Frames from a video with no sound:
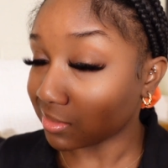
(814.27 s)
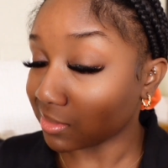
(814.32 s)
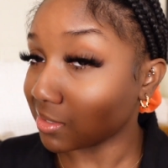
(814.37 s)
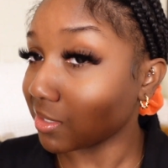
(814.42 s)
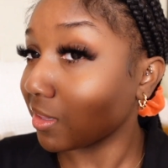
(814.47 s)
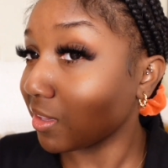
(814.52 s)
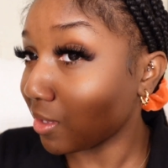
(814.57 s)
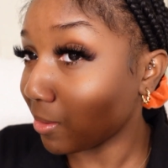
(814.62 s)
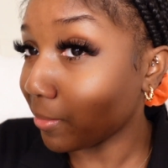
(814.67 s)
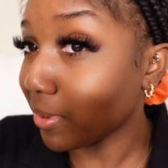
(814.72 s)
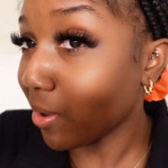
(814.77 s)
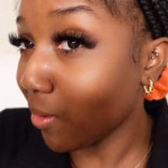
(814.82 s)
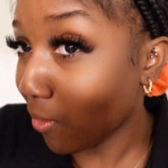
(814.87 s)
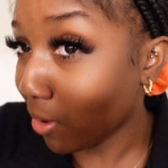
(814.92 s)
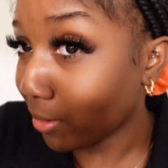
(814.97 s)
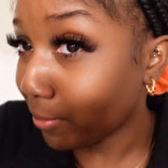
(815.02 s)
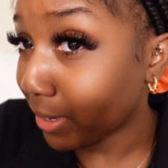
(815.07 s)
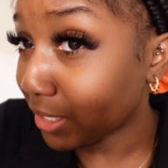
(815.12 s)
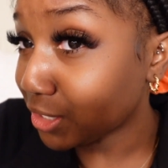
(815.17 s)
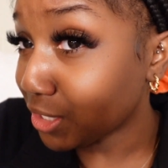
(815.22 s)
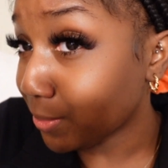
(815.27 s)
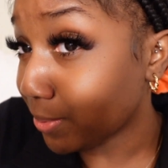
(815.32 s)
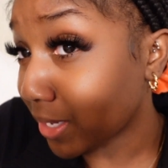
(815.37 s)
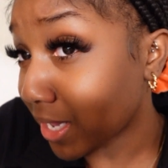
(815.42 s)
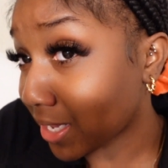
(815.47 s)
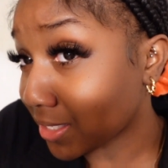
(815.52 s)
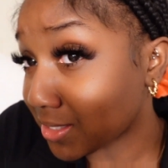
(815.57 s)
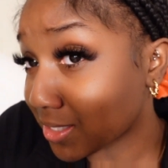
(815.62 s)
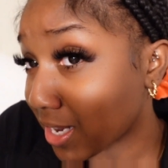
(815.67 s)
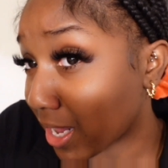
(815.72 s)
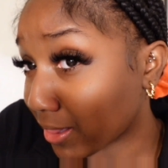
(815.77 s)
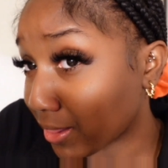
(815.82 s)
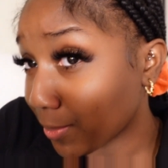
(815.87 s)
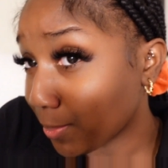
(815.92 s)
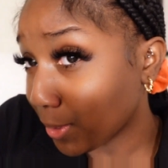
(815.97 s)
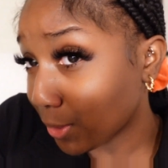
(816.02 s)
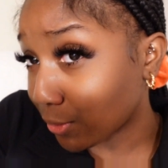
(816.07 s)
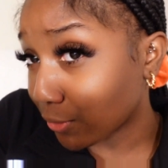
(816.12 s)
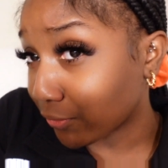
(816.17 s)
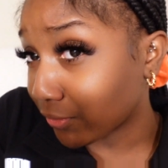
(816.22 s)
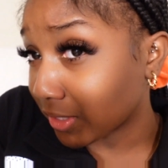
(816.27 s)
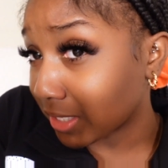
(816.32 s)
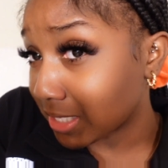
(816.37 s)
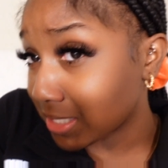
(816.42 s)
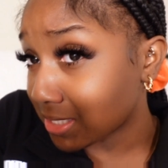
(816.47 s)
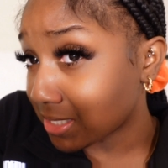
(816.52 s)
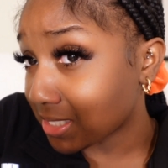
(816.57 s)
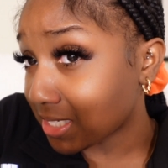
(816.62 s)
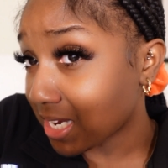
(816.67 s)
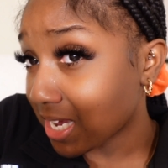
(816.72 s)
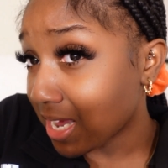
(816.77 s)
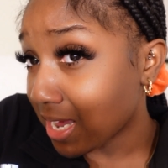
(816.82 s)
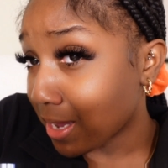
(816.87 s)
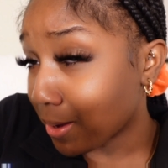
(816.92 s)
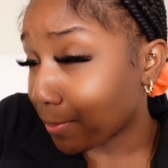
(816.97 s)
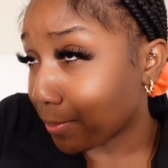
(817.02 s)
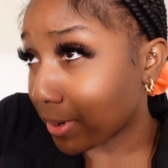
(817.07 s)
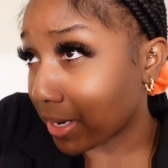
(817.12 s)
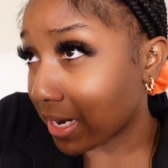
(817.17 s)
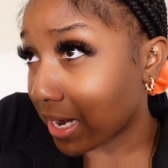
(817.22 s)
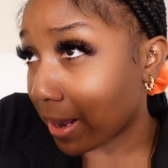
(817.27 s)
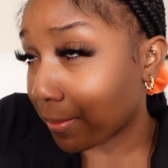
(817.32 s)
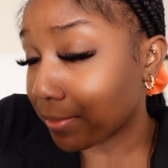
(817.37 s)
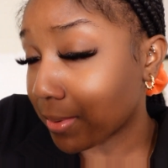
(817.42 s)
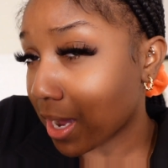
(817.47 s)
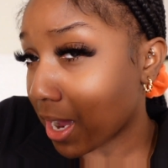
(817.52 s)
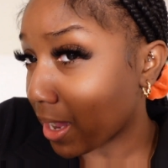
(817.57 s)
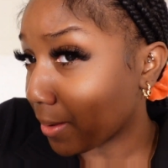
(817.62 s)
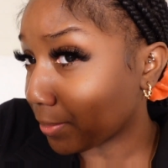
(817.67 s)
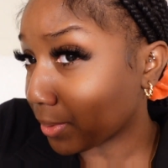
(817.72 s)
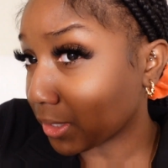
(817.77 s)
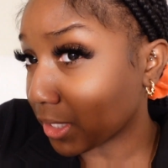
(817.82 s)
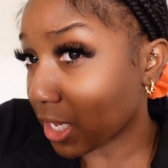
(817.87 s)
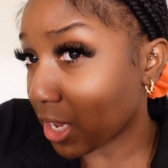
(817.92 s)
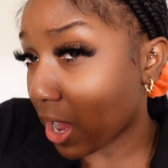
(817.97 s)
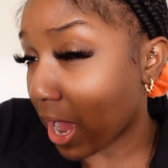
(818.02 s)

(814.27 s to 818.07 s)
It's a little bit harder. My GPA is not the beautifulest, but I'm not below.